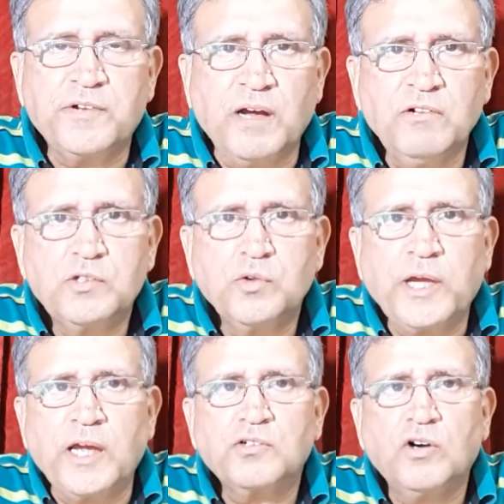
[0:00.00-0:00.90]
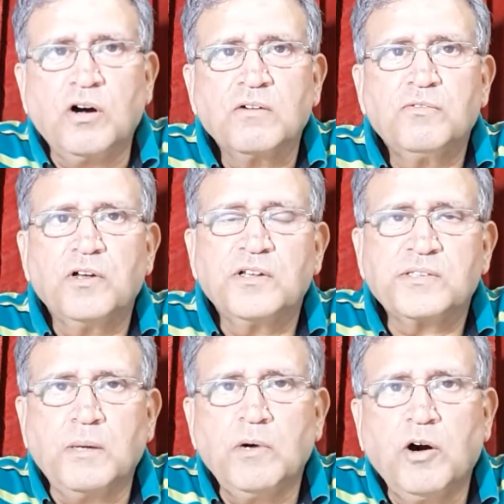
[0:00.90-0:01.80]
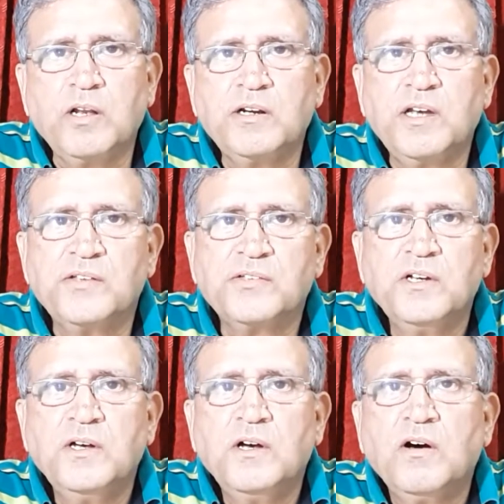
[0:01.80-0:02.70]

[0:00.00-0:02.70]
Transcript: travel to Gangtok for the summer holidays